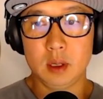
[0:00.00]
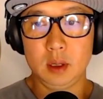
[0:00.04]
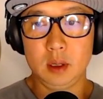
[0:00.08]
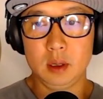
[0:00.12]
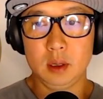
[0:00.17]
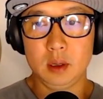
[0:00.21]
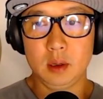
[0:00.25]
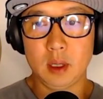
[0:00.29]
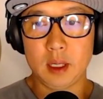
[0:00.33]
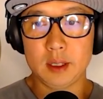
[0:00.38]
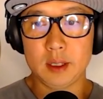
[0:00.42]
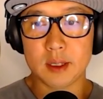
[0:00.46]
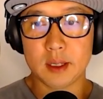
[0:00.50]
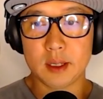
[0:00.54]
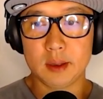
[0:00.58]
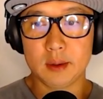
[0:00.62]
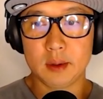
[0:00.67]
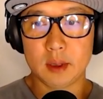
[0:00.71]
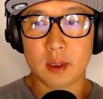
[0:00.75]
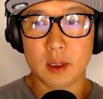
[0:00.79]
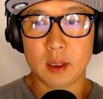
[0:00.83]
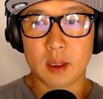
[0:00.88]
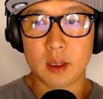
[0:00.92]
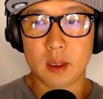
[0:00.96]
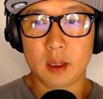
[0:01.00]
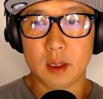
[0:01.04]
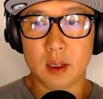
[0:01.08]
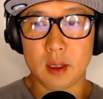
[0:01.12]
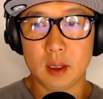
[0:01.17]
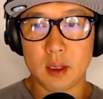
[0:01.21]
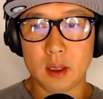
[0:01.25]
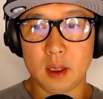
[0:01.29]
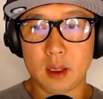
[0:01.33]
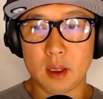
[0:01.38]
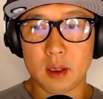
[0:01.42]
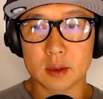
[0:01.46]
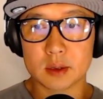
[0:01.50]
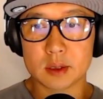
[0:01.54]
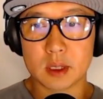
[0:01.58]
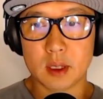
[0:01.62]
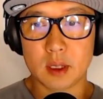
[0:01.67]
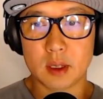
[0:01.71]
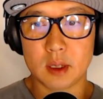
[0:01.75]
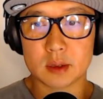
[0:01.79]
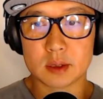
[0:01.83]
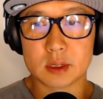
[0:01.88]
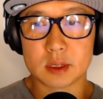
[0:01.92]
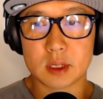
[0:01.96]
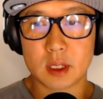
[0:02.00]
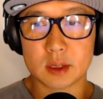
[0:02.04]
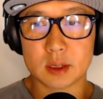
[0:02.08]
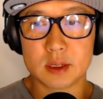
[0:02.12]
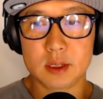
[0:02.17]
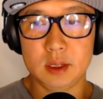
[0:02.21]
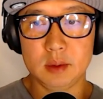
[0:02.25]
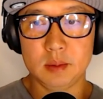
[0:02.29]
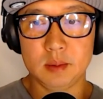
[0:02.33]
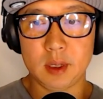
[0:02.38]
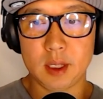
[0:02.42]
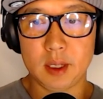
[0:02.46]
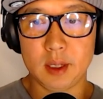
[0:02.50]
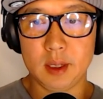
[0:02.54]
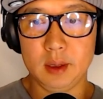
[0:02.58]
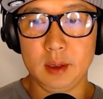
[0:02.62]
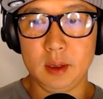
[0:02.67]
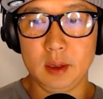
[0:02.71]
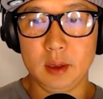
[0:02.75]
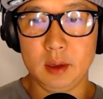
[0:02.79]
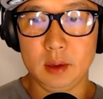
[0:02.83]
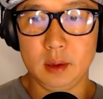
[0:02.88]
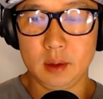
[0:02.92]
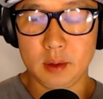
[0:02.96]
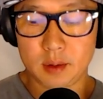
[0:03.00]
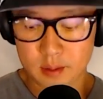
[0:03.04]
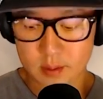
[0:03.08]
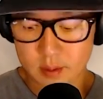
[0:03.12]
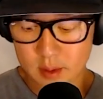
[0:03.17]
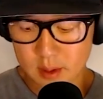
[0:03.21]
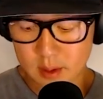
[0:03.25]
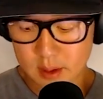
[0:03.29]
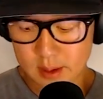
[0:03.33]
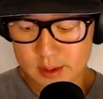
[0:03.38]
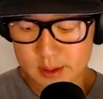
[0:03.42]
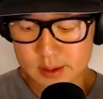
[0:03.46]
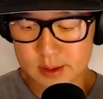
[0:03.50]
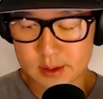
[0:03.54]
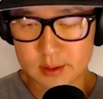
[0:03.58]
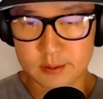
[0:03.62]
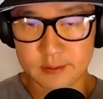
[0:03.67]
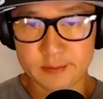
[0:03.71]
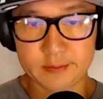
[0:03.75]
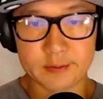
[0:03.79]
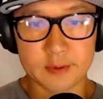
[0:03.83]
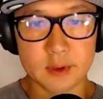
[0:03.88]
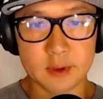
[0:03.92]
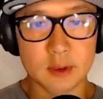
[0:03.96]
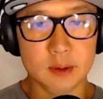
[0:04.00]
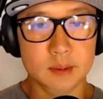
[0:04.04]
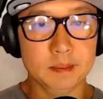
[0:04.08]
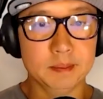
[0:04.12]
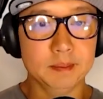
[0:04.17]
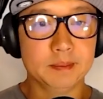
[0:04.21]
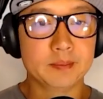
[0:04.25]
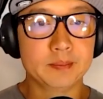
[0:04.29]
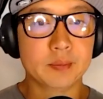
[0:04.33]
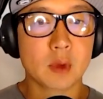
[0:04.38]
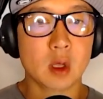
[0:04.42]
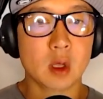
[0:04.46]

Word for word: you know i i'll i'll talk to you about it through the lens of um